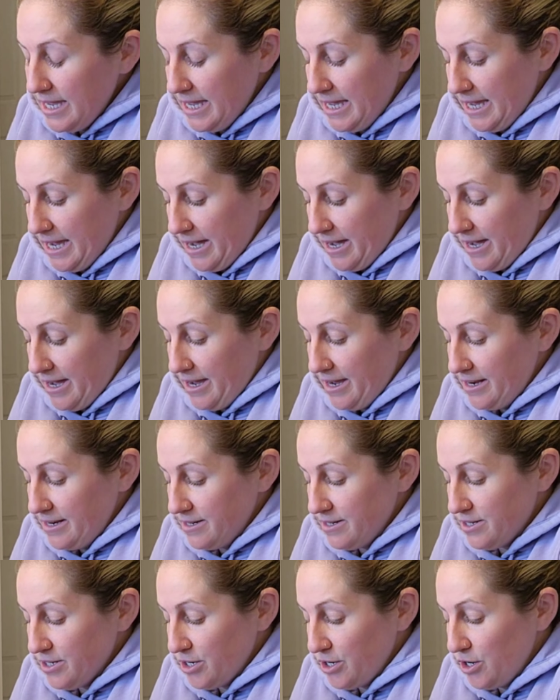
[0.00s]

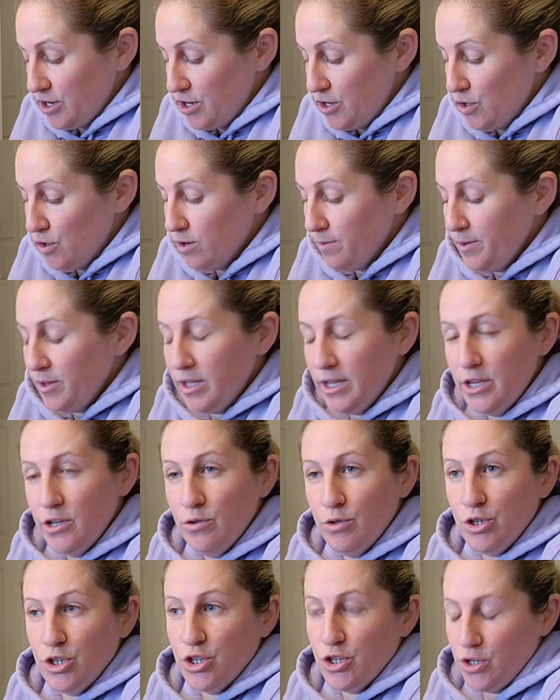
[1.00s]
And normally
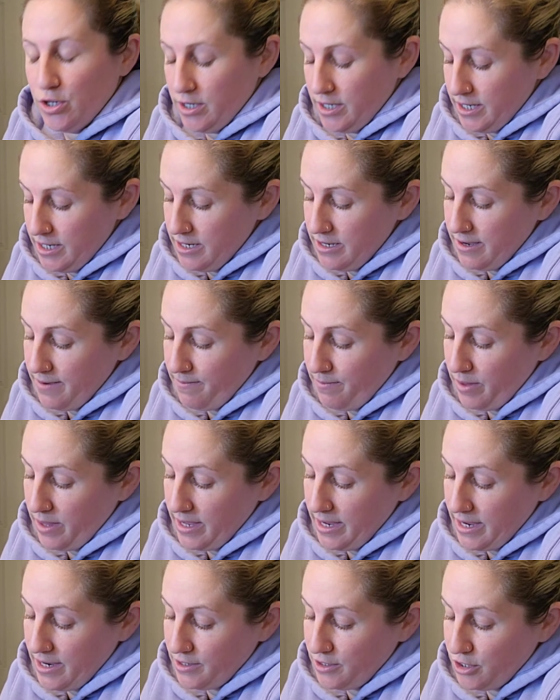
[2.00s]
you should
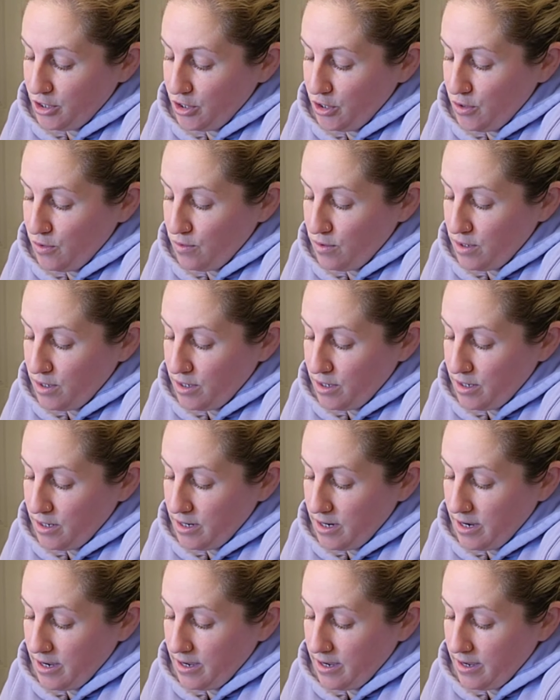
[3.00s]
plant your